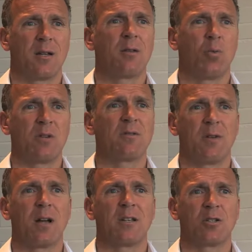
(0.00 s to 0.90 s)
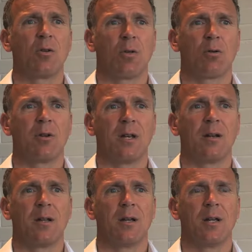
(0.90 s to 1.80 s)
the winter of 92-3
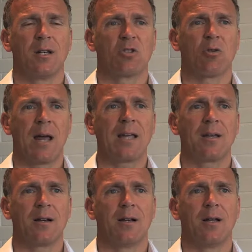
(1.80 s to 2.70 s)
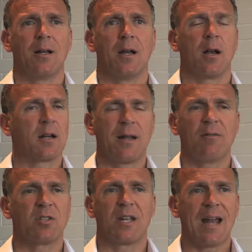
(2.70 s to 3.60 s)
in Sri Lanka. And I'd
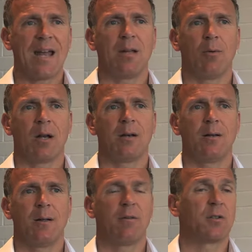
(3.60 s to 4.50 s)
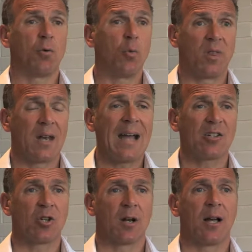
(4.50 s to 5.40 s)
never seen anyone, first of all, with an
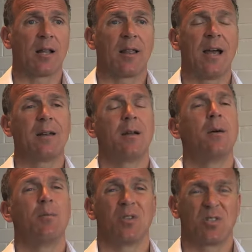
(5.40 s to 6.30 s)
action like that, but